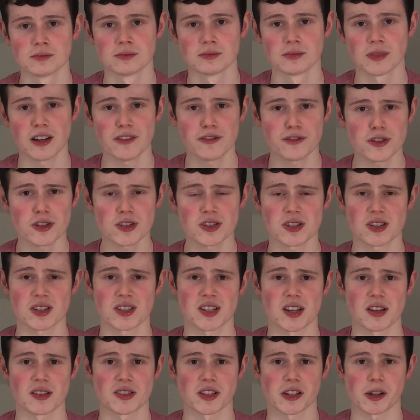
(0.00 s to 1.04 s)
At first this
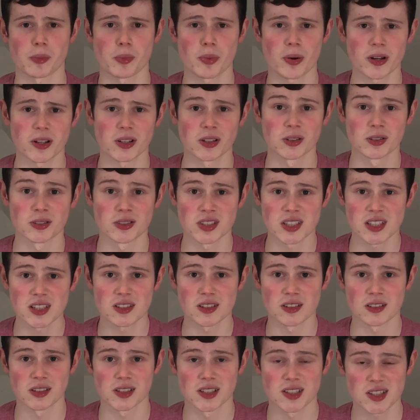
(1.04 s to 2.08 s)
sounds like a pretty good
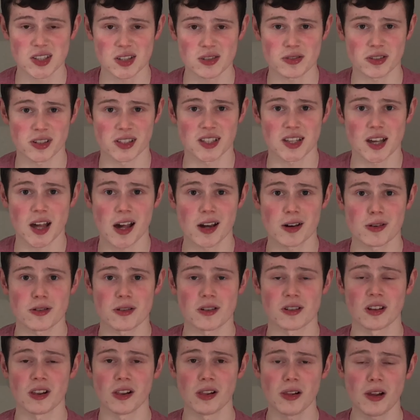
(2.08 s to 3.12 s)
deal, considering it's higher
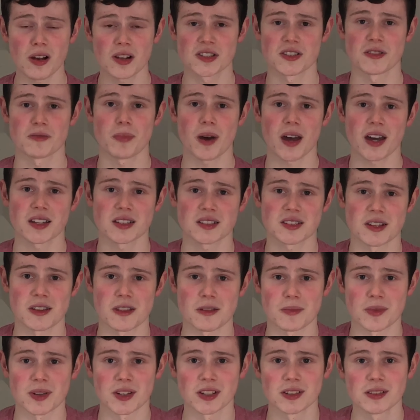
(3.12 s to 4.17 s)
than a lot of banks at
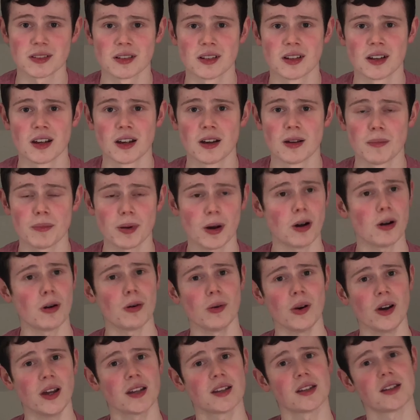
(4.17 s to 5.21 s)
the minute. But oh
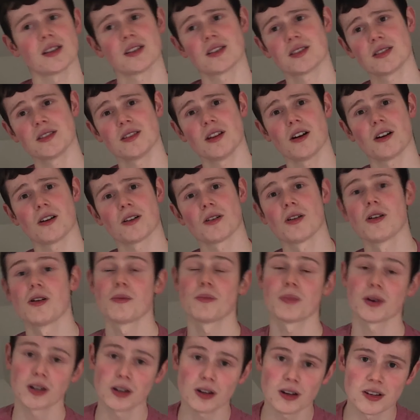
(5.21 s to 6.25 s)
wait, it's not,
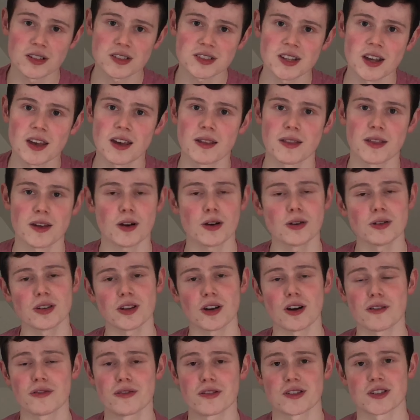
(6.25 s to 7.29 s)
because they only
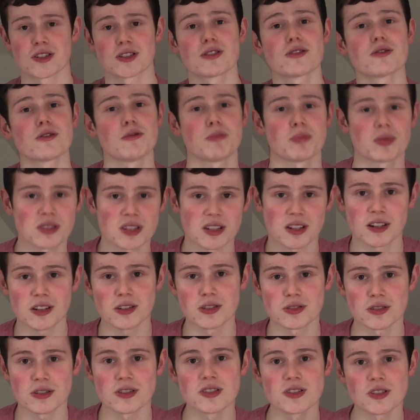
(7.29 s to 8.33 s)
offer this 3%
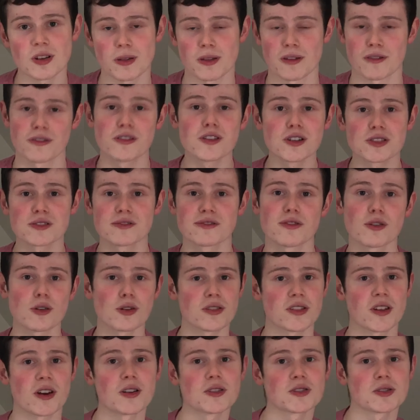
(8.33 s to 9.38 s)
interest on the first
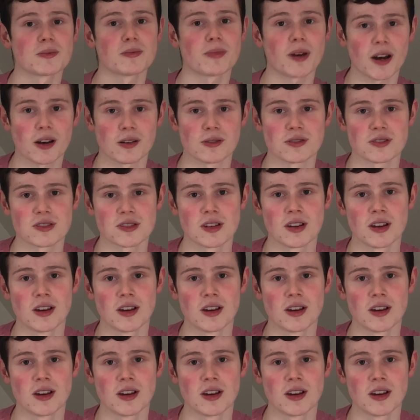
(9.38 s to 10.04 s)
£4,000.